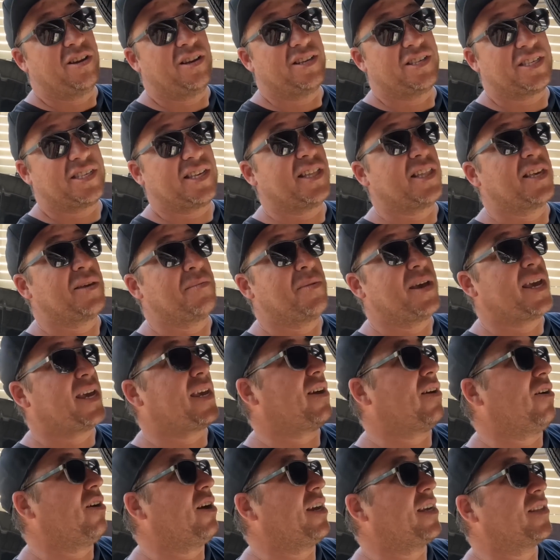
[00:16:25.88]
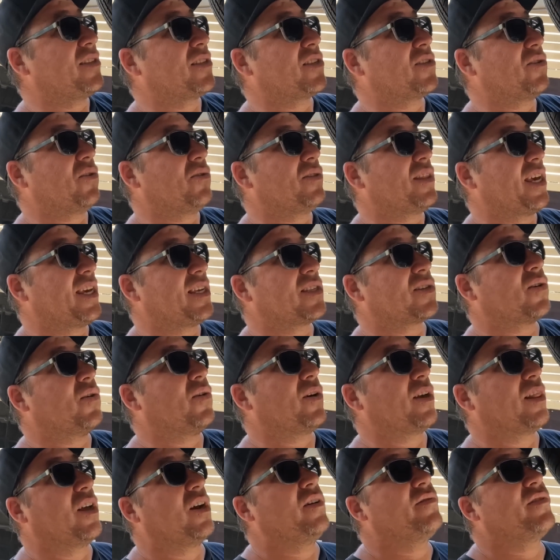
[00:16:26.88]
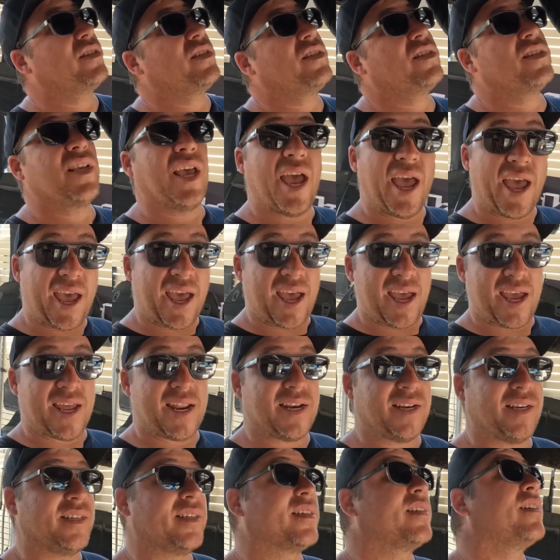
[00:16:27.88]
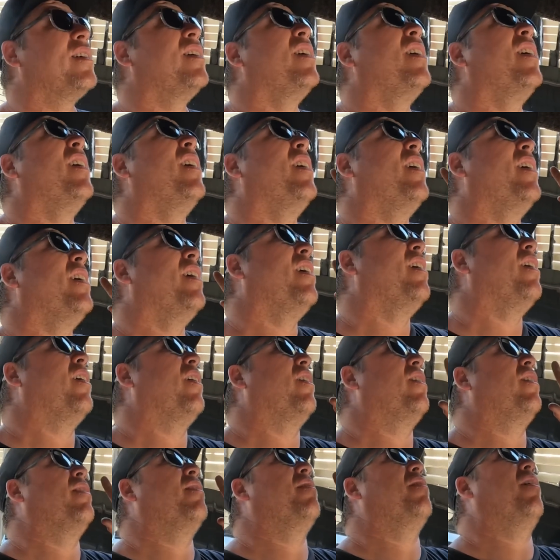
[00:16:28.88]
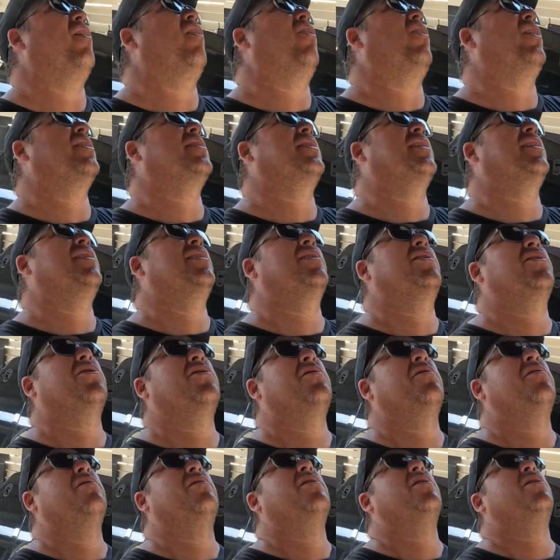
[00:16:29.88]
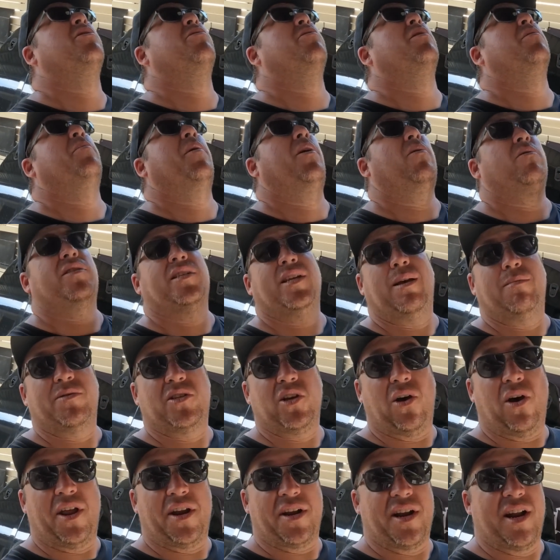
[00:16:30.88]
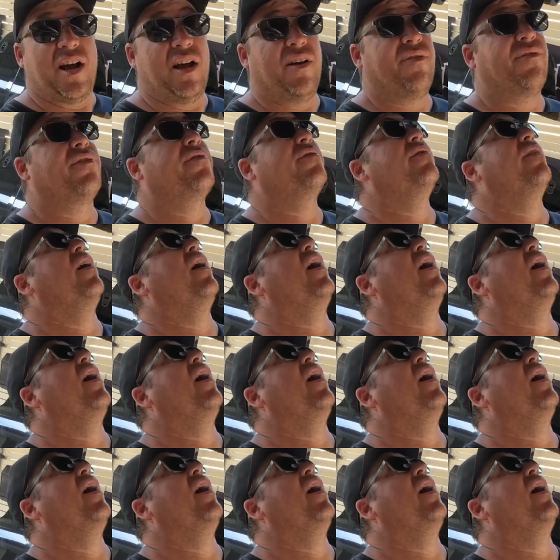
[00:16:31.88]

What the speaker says: silly me, I installed these coilovers and I didn't do 2 of the bolts up tight enough.